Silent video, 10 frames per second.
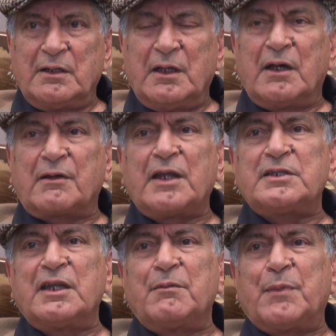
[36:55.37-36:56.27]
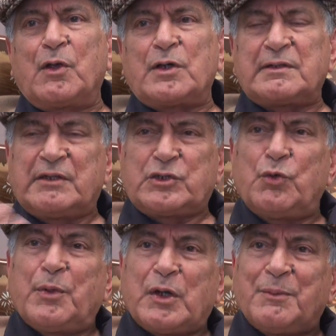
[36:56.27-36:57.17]
They are arising because of the
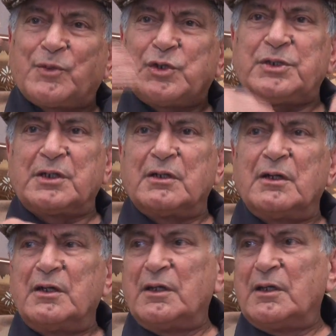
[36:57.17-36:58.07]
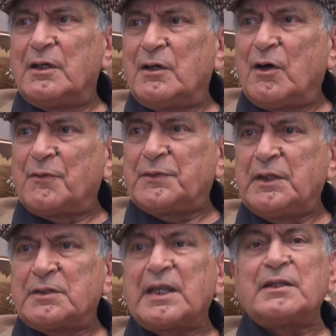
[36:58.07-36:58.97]
superimposition of
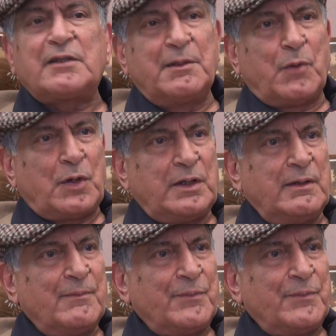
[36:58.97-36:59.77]
the sensory body.